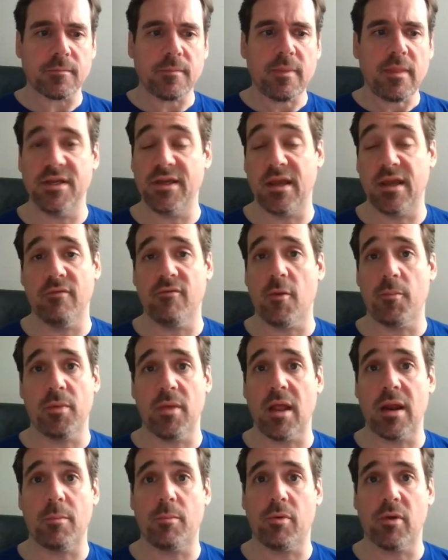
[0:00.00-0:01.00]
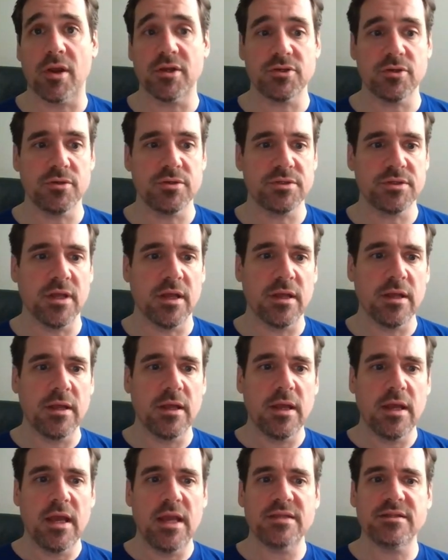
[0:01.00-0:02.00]
Didn't give up a lot of pressures.
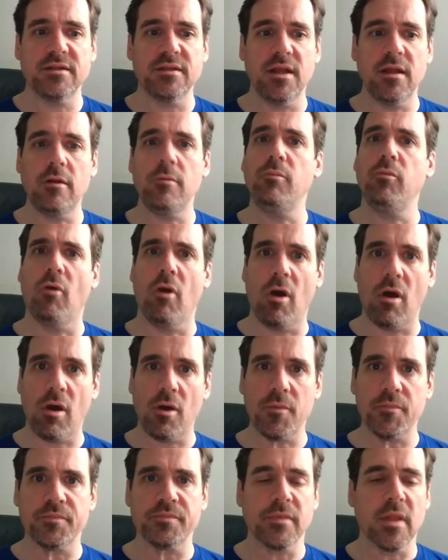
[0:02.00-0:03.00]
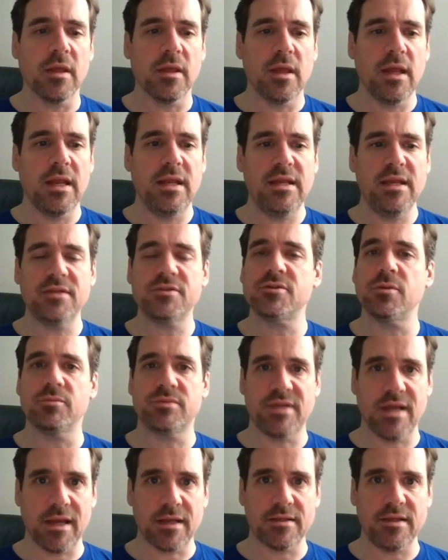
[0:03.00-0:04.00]
He's a little raw. He needs some
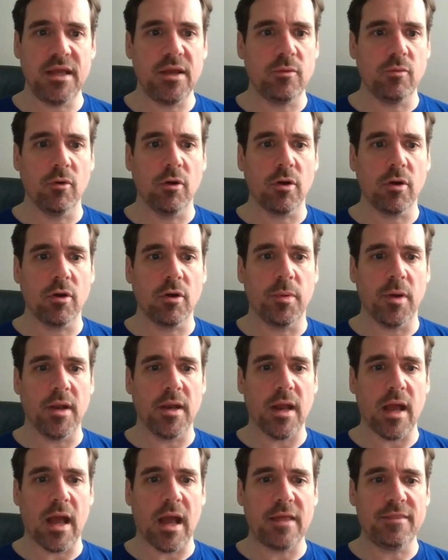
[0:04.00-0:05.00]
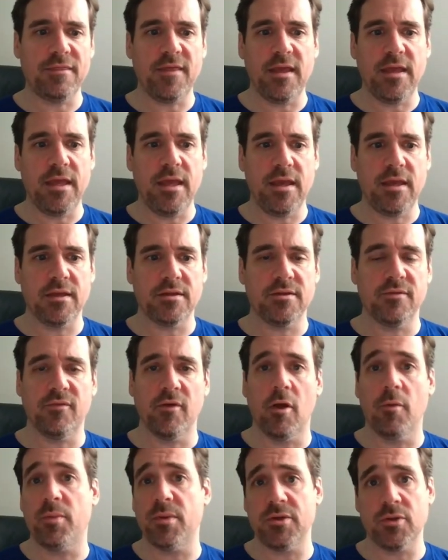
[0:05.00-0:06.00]
technique work, but I think he can
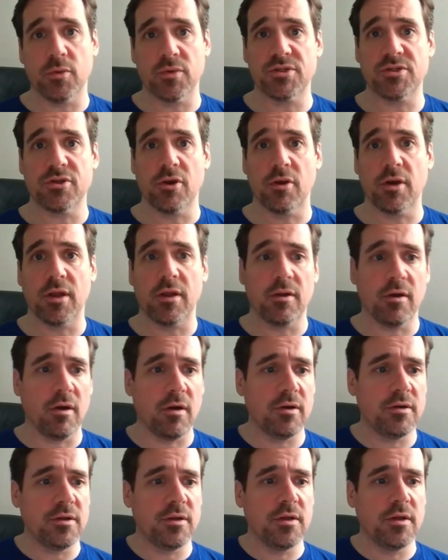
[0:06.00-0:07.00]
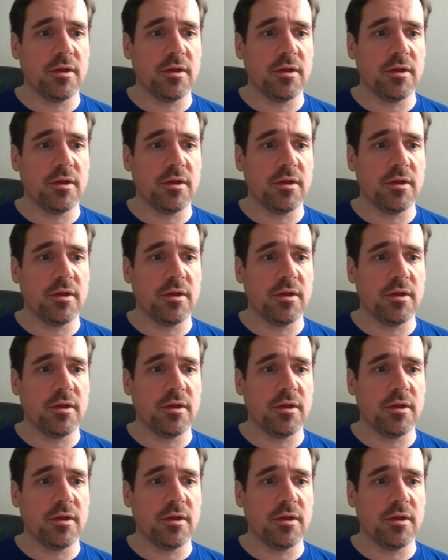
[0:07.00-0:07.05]
develop into a starting guard.